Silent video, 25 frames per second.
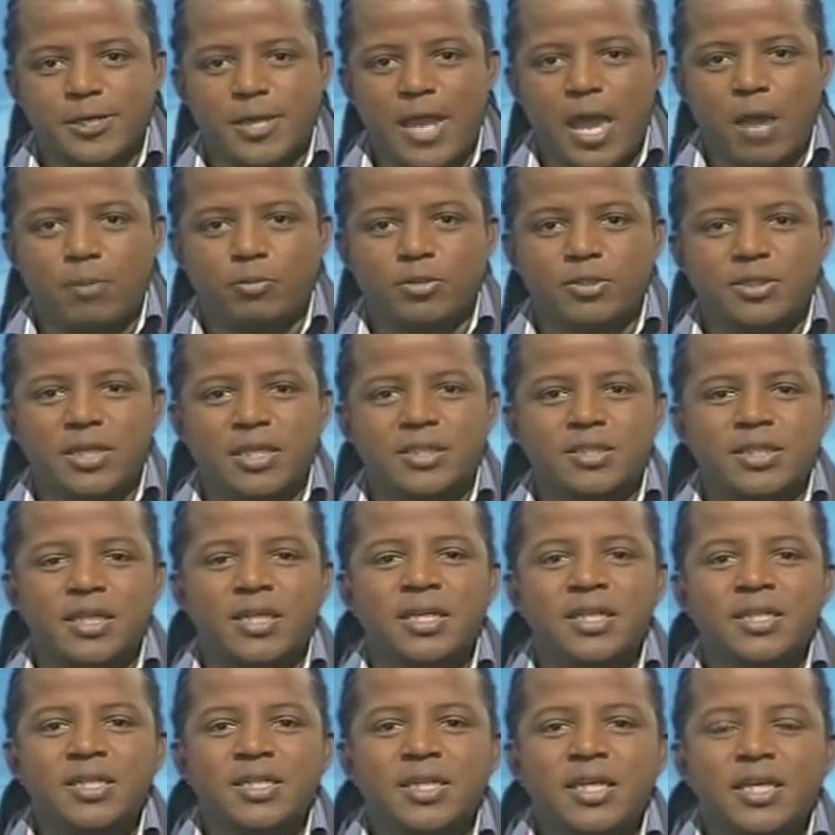Now, Motsatse
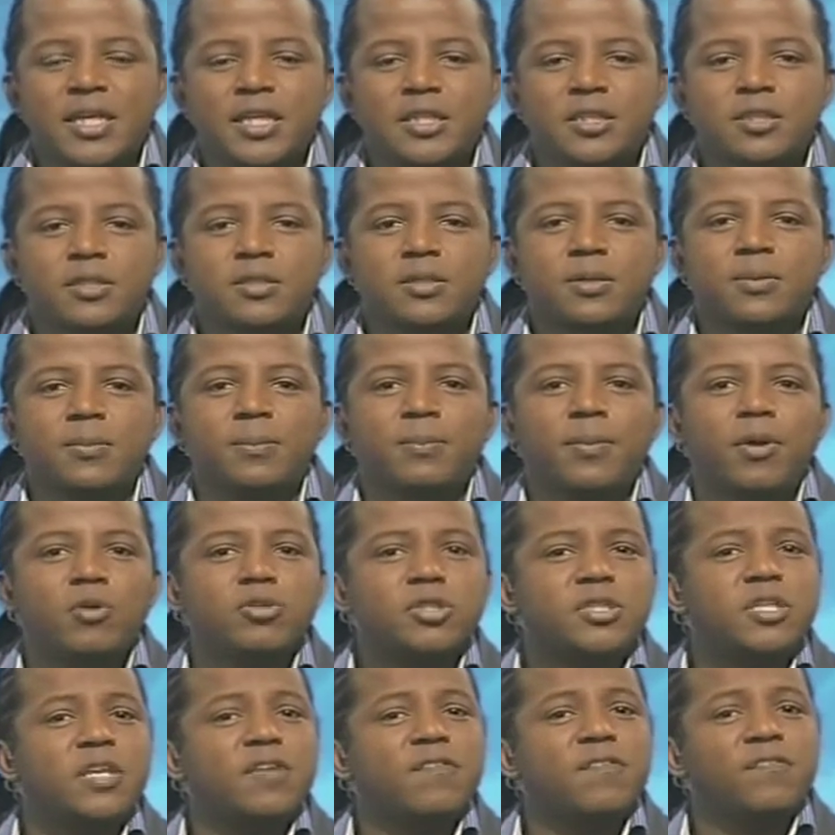is
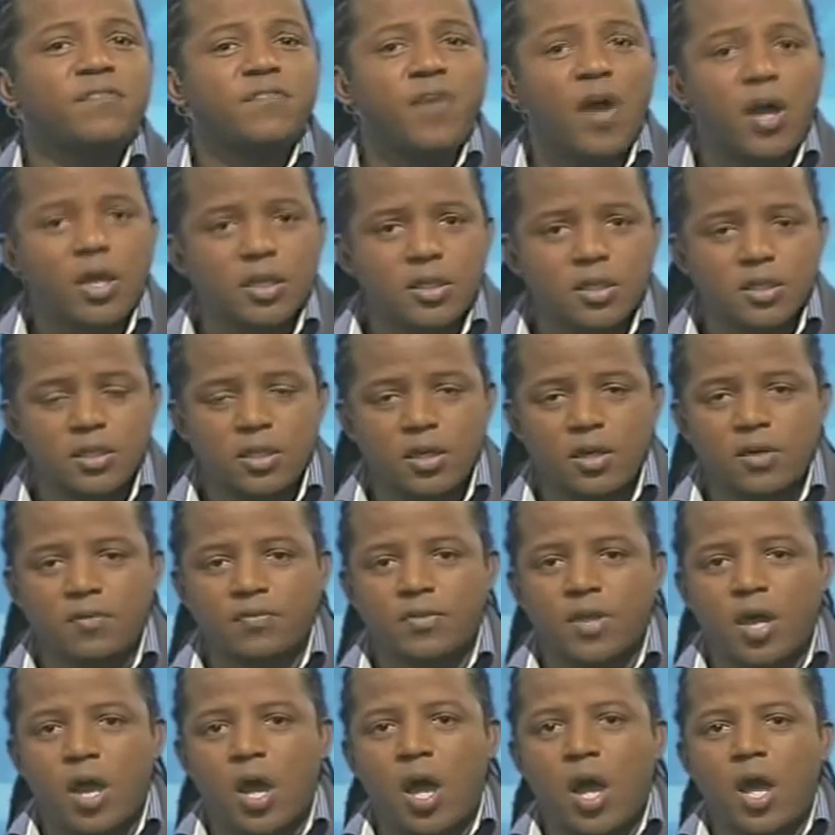mostly fond of
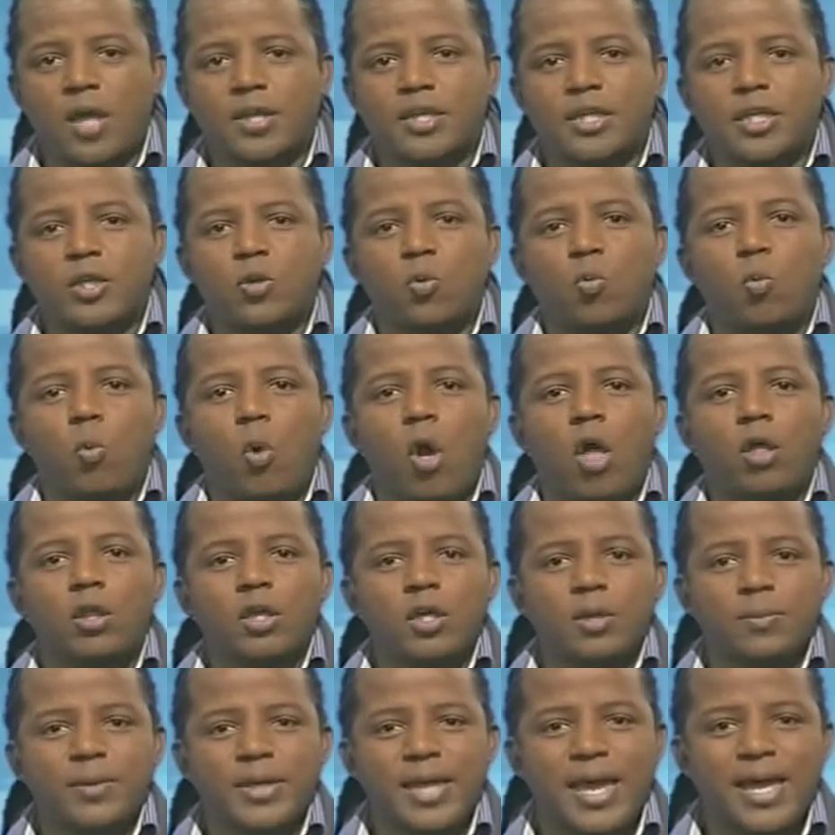the hard yet
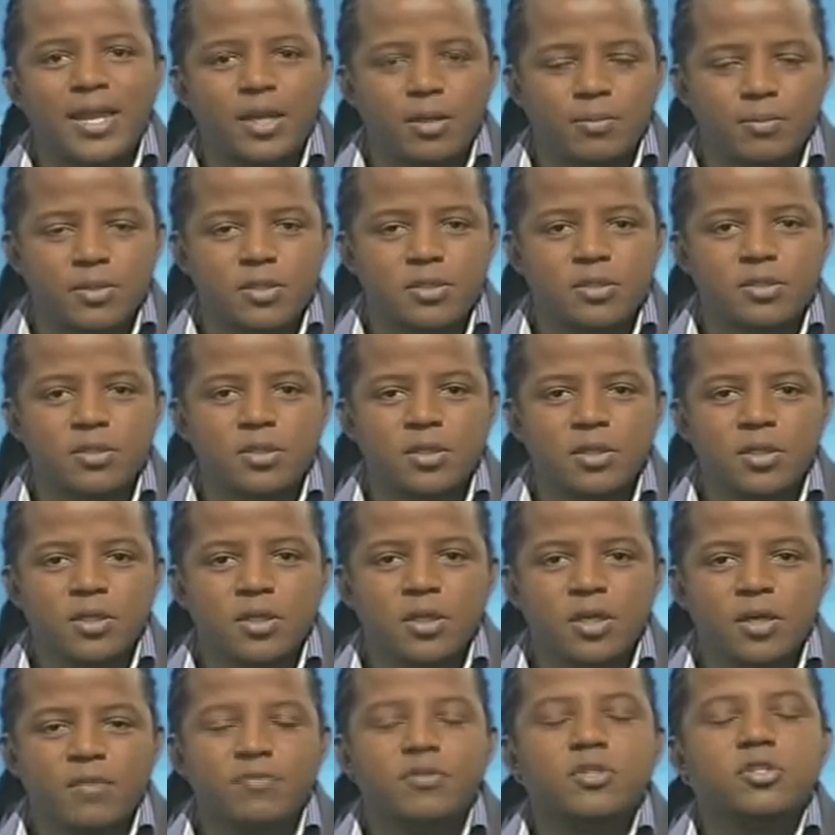welcoming elements
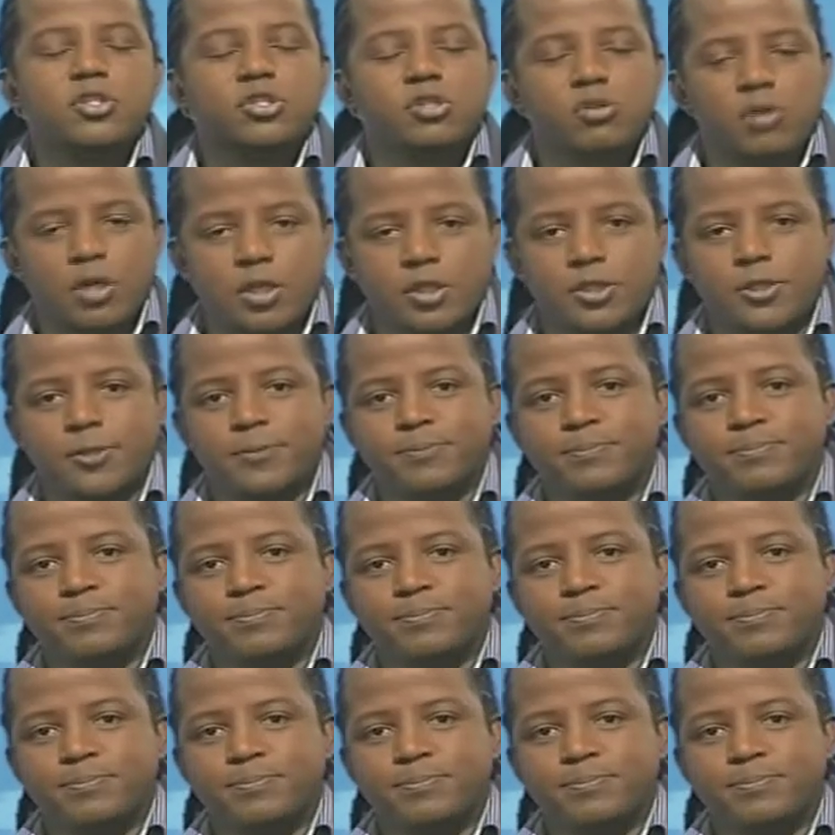of the structure.